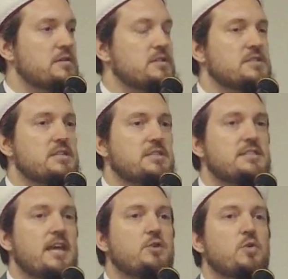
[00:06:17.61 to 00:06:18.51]
This is the
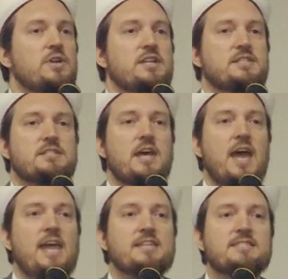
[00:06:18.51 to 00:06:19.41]

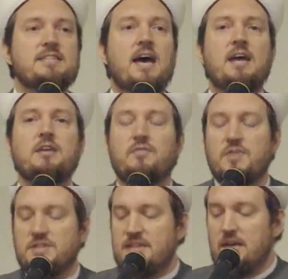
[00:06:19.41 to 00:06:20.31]
sacredness, a sign
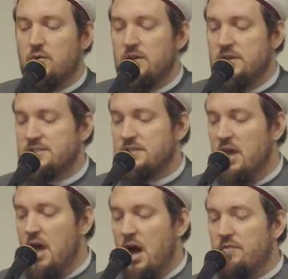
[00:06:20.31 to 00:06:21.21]
of the
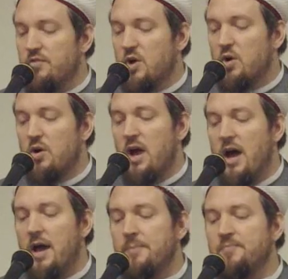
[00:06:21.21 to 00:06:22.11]
sacredness of the
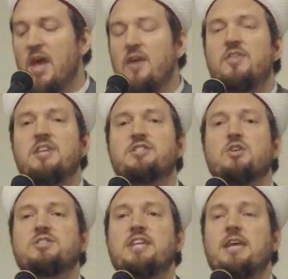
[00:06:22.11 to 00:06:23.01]
Quran. These
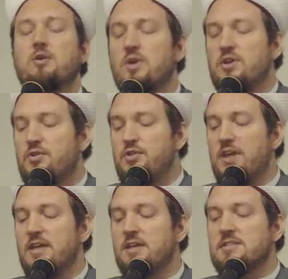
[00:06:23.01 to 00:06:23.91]
are sacred
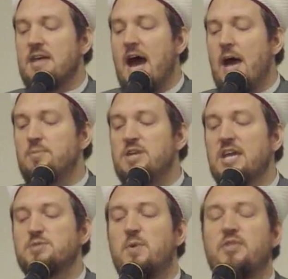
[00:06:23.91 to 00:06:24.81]
things,
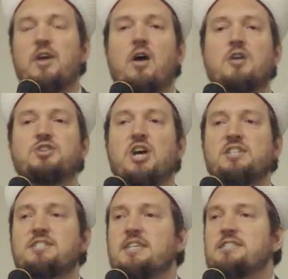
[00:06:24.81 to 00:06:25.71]
objects, but there are
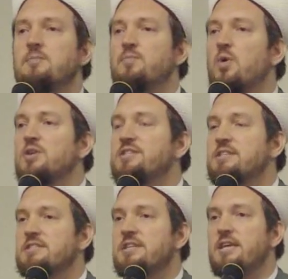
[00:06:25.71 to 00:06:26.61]
just as
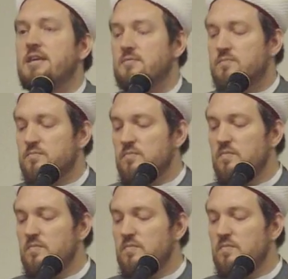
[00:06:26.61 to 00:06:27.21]
importantly